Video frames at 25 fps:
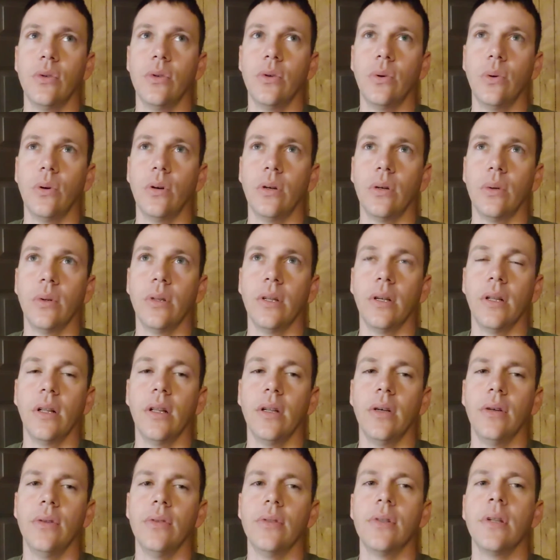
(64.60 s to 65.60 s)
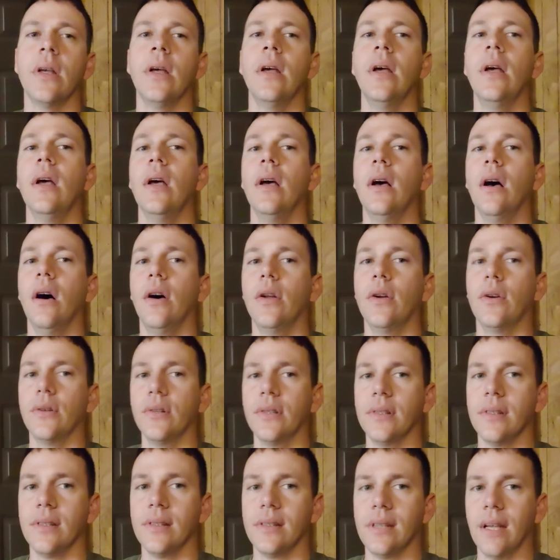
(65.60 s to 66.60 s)
torque with it closed,
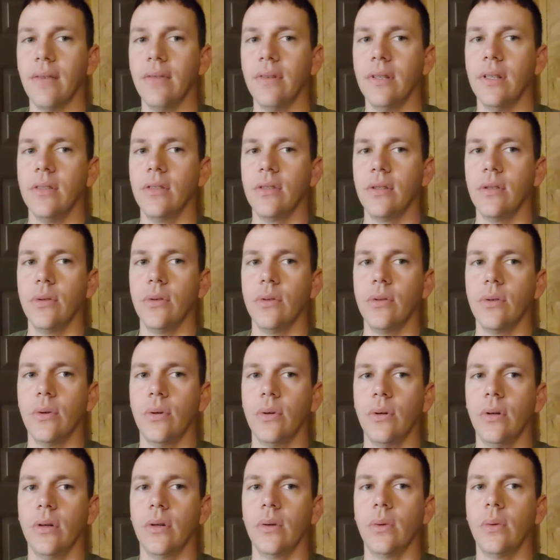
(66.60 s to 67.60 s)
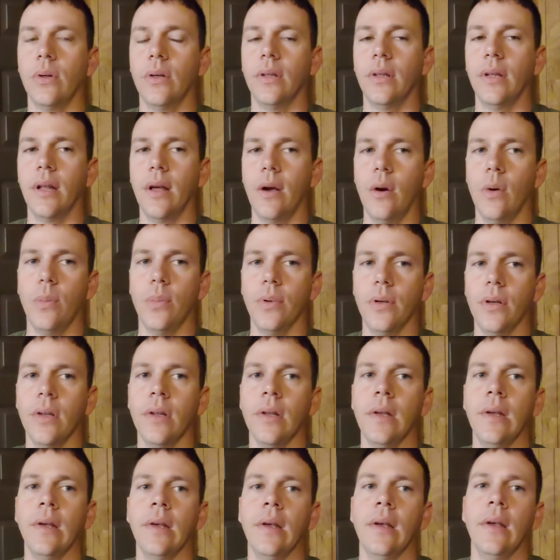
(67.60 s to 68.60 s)
172 torque with it open.
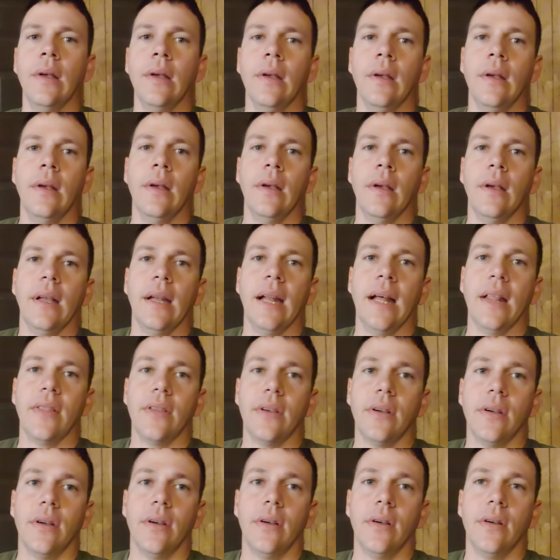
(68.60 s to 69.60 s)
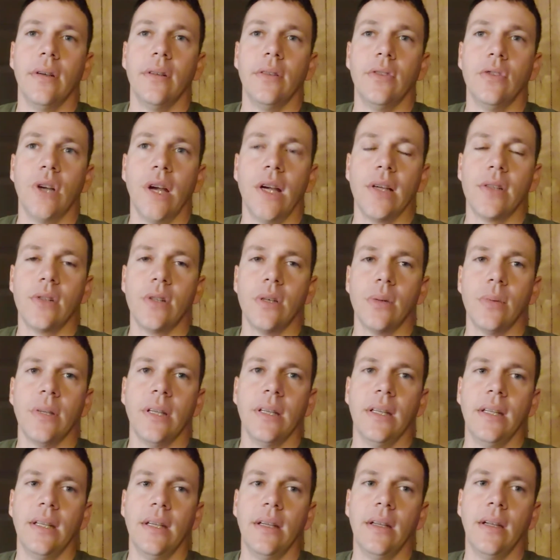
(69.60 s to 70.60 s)
And at the drag strip,
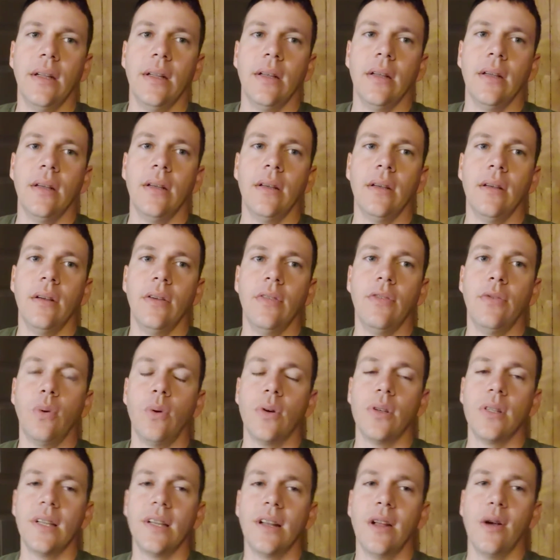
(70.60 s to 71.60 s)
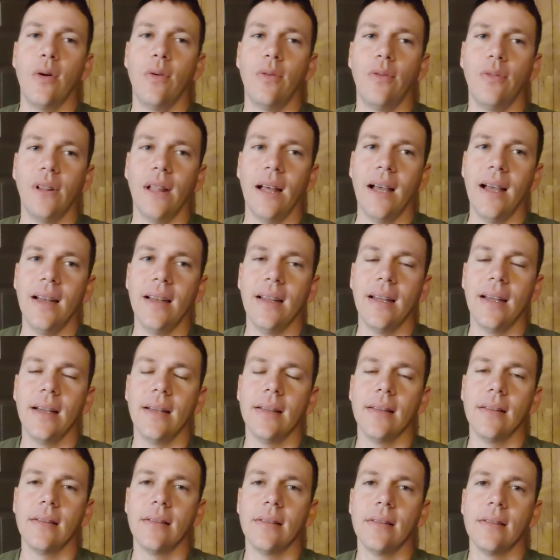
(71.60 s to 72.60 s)
it did 14.0 flat
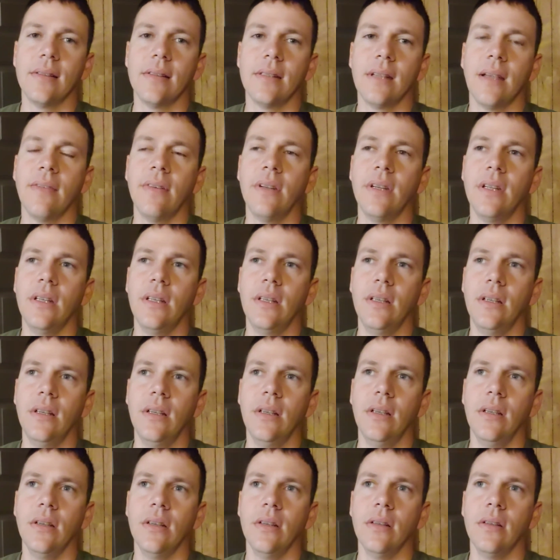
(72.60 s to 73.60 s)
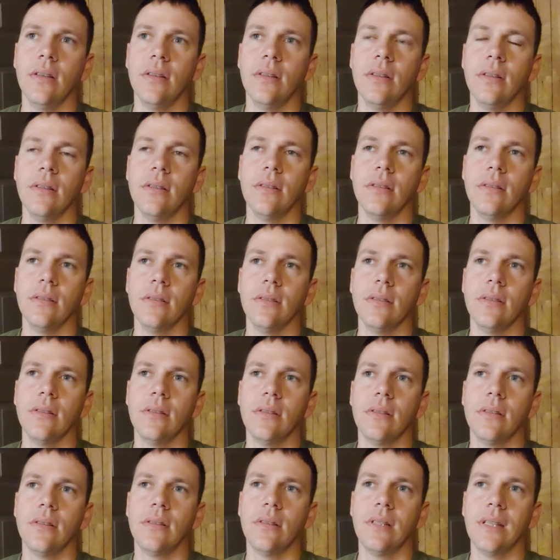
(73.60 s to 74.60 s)
at
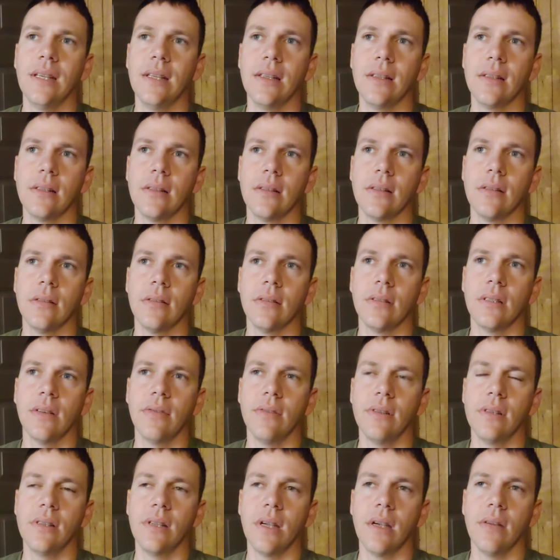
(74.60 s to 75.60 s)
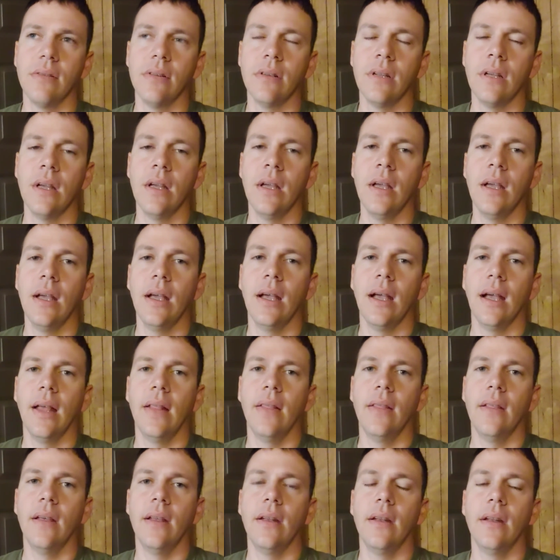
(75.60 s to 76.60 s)
76, 77,
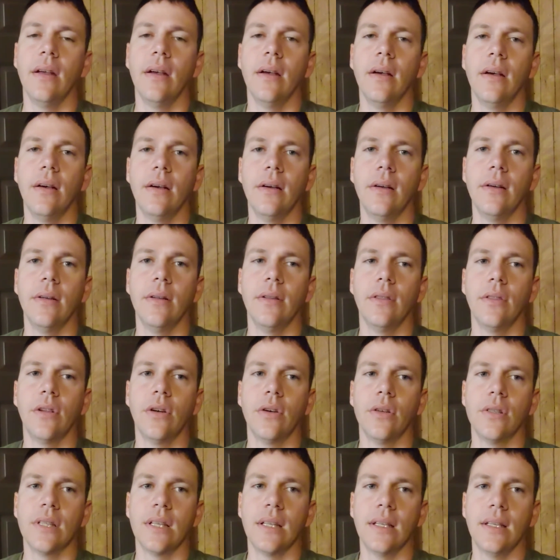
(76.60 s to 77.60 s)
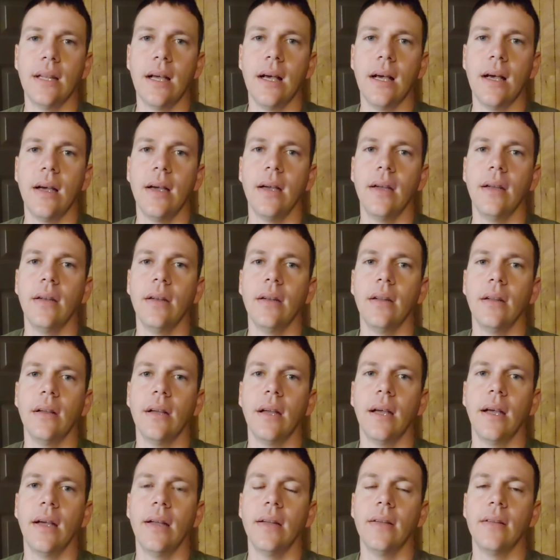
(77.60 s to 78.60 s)
and then 13.9
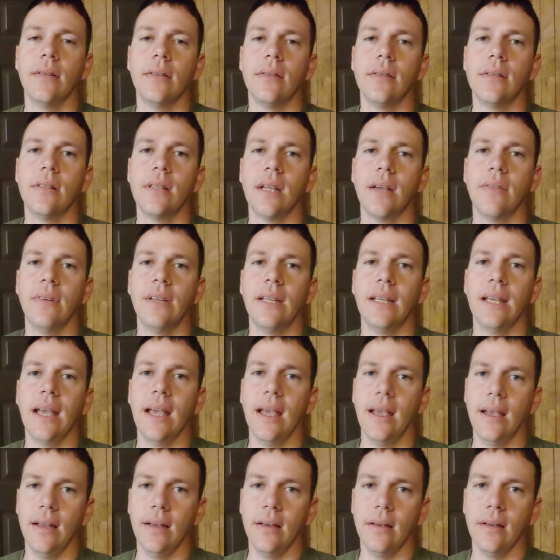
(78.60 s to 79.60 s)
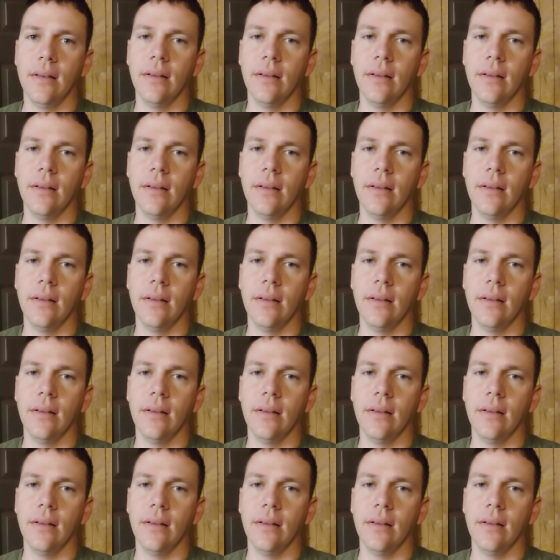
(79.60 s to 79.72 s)
at 78